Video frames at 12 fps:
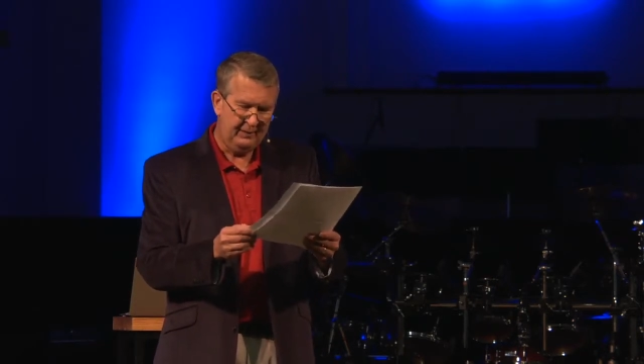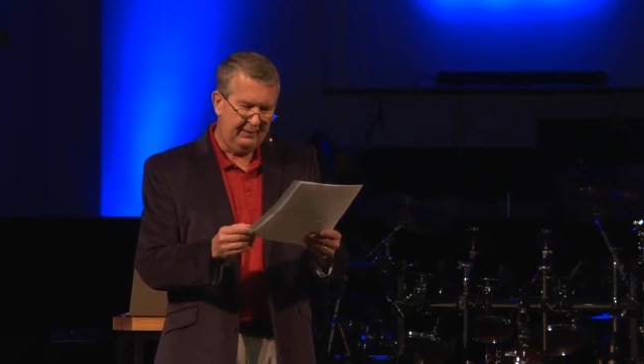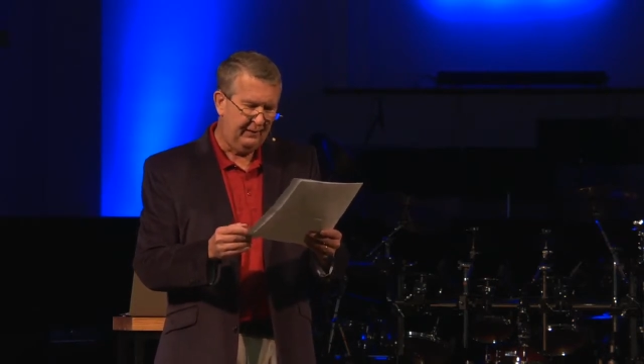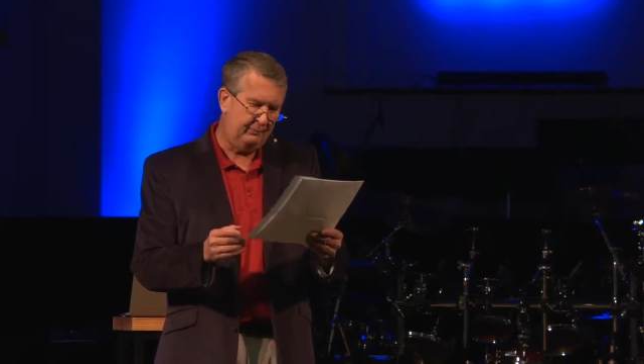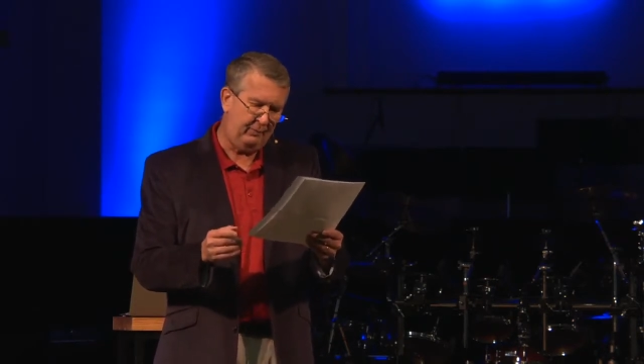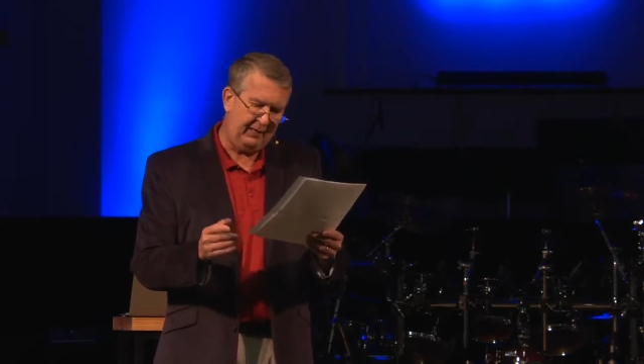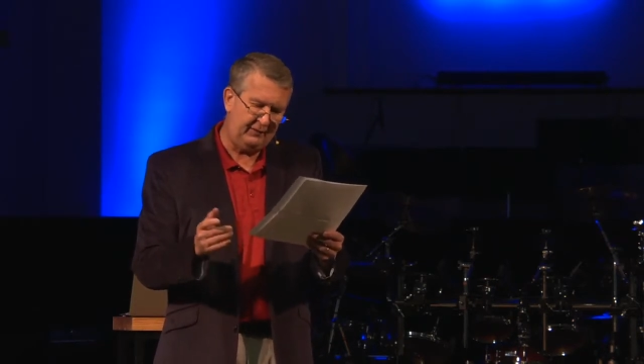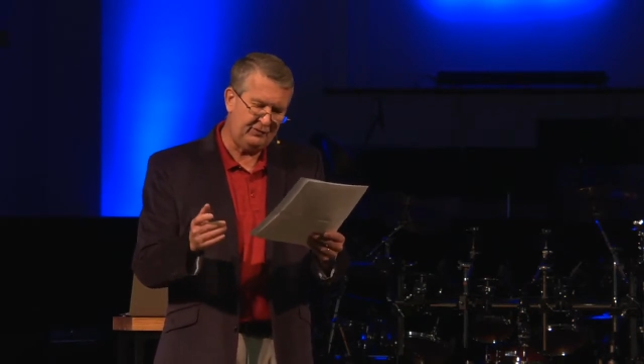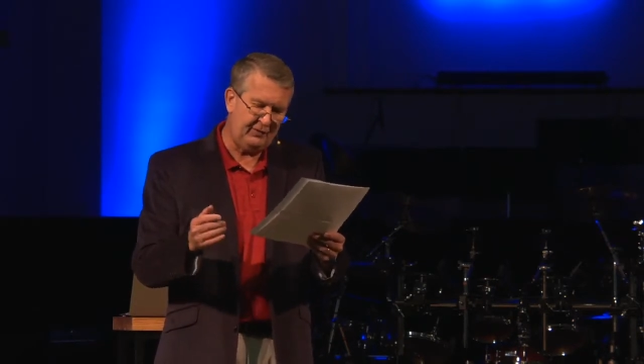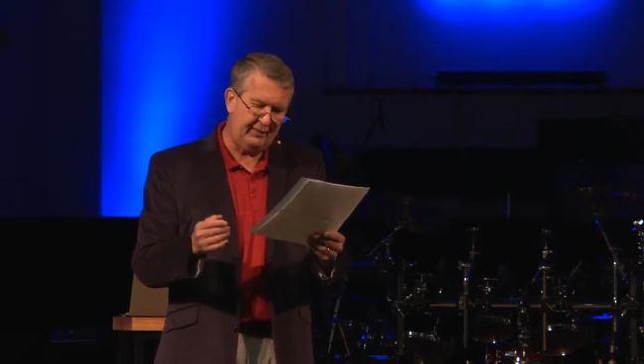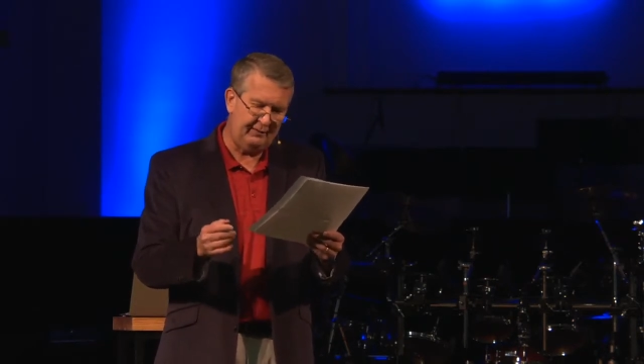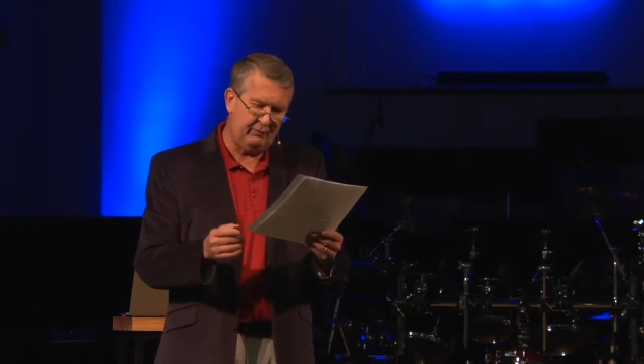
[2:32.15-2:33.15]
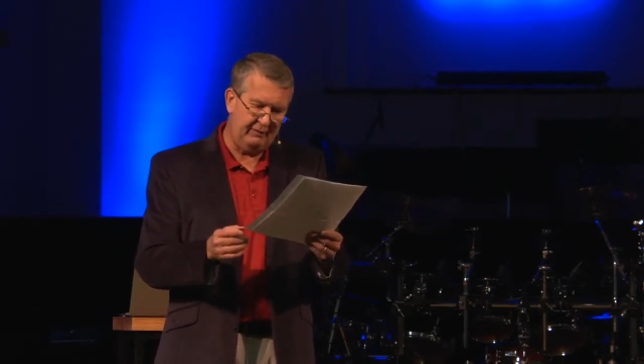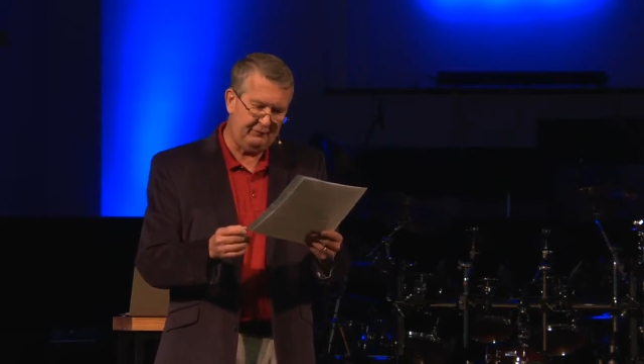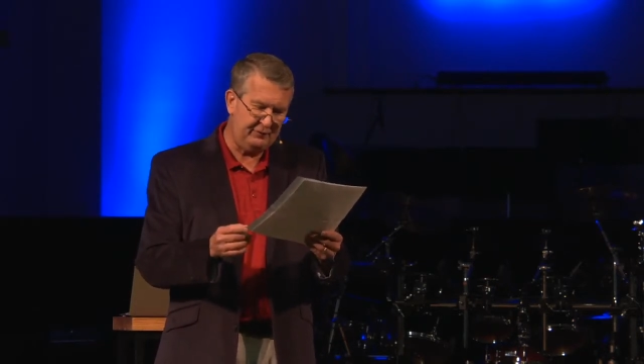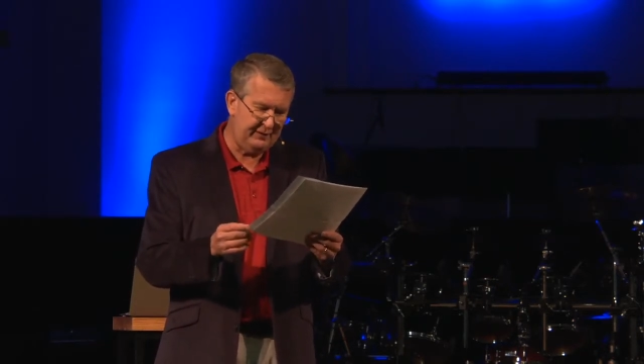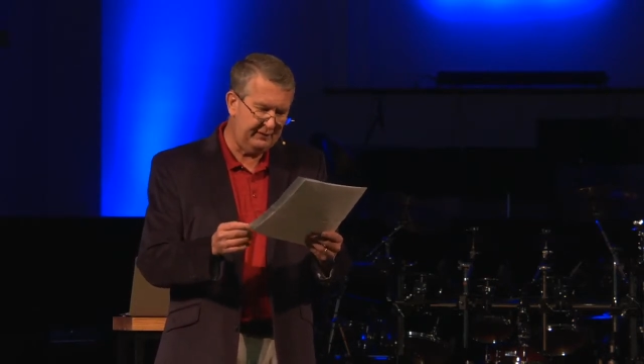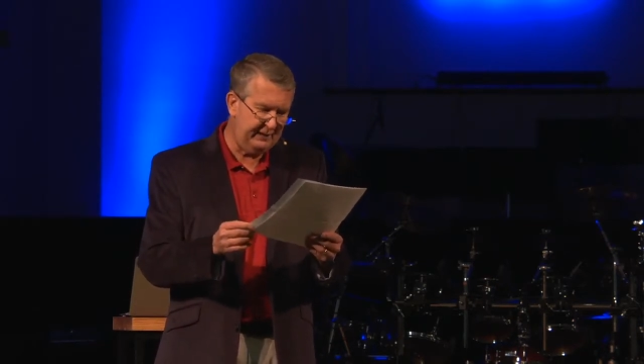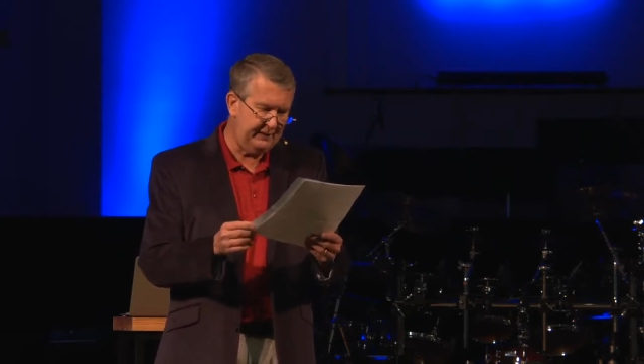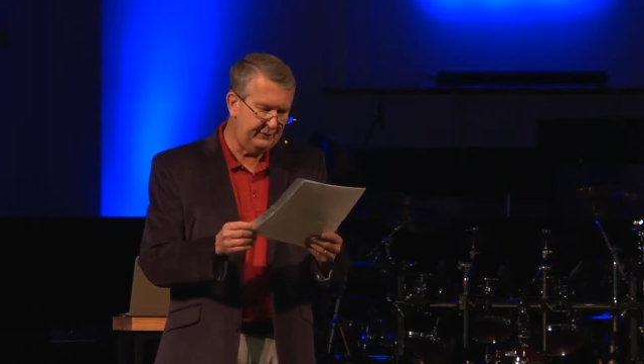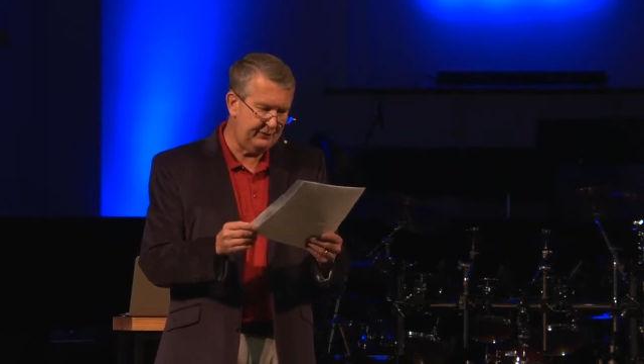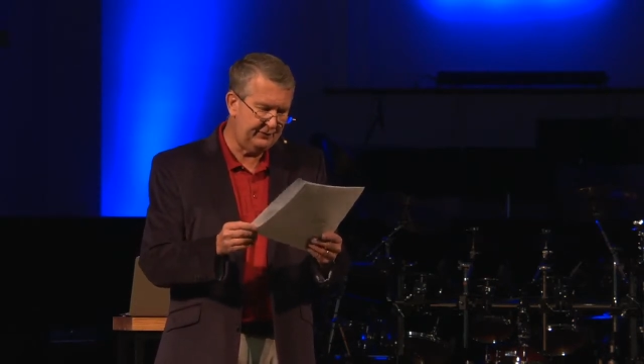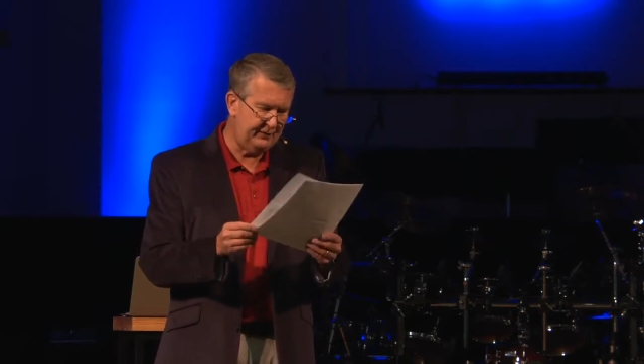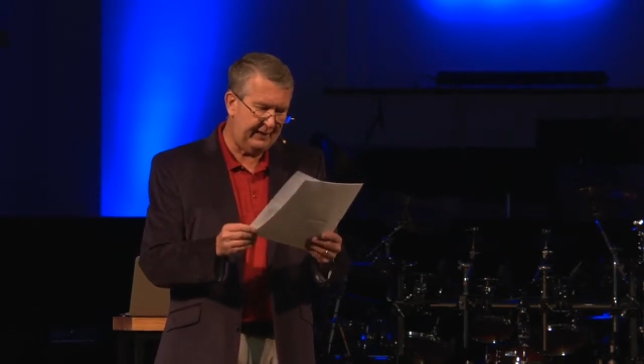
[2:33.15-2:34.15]
The Pakistani refugee
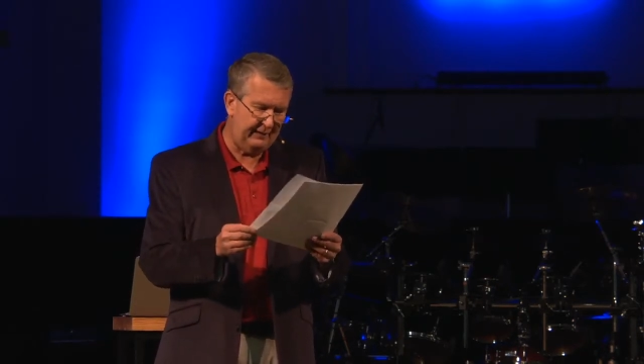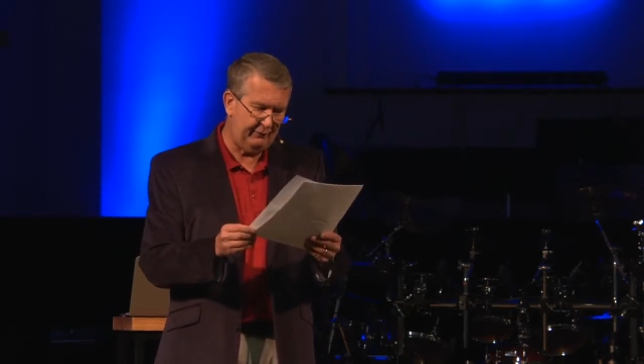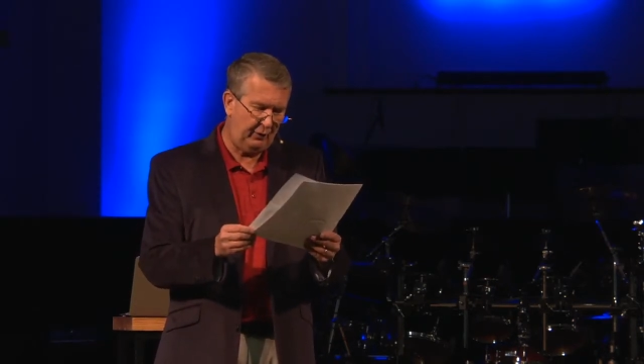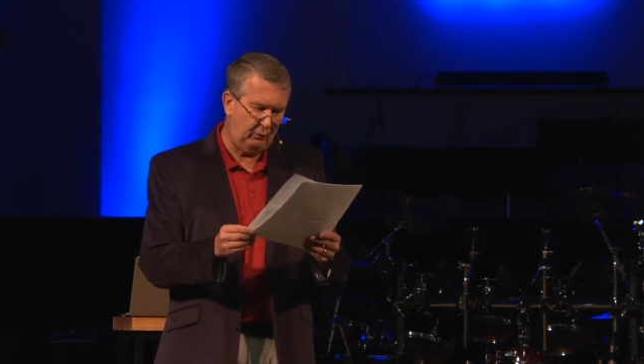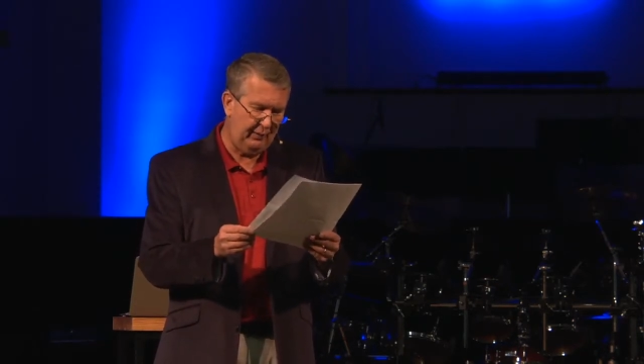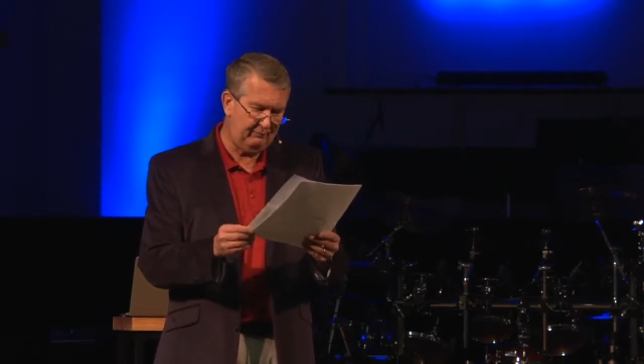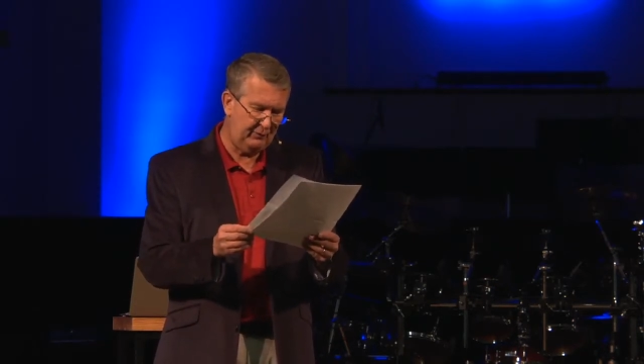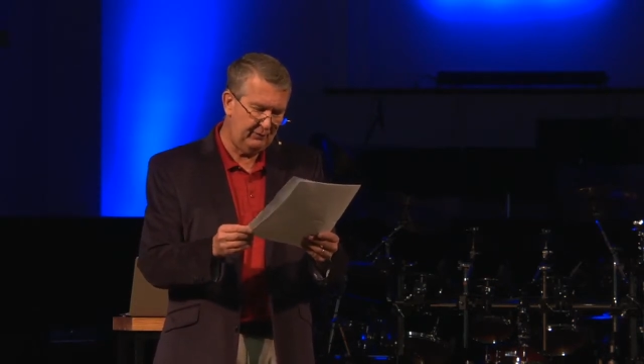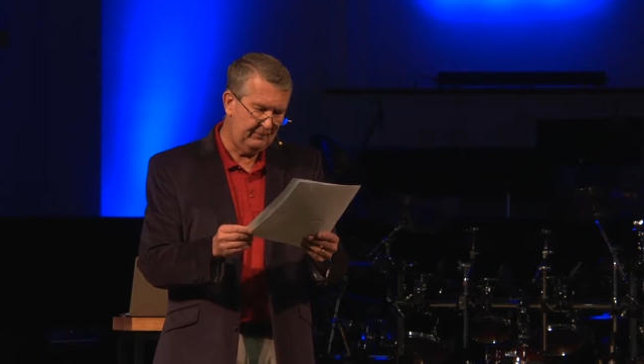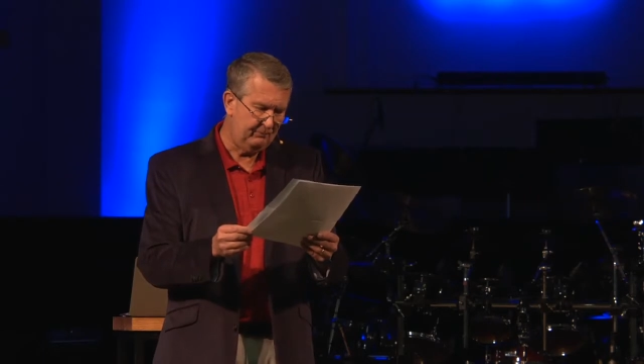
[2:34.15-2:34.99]
teachers that have equipped